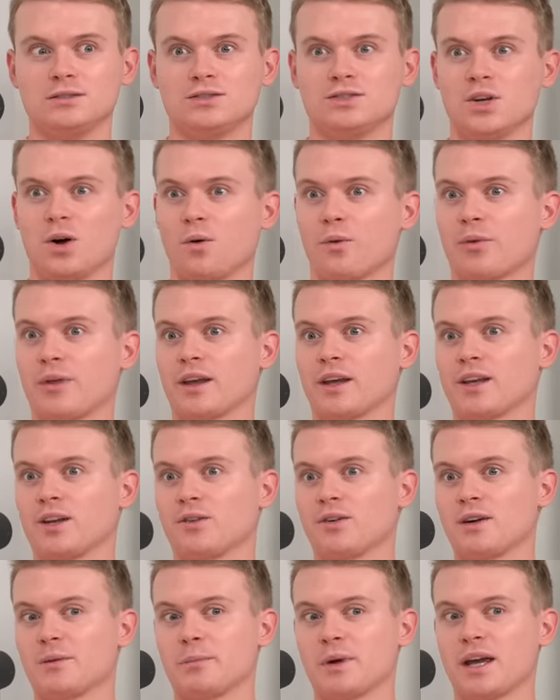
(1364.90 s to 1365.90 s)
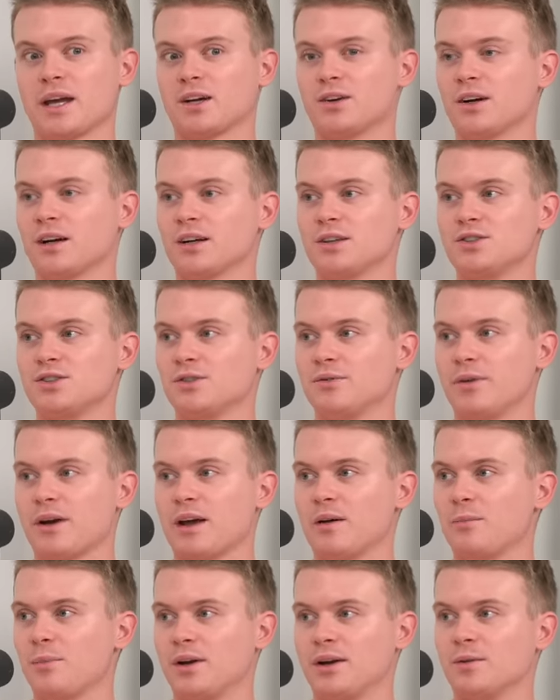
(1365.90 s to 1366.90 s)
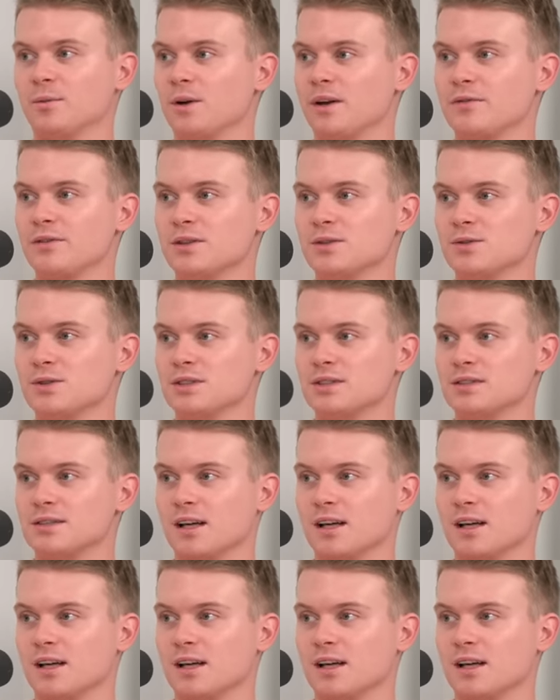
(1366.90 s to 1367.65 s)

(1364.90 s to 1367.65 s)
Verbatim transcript: Don't think you're in a bakery because you're vaping or whatever you just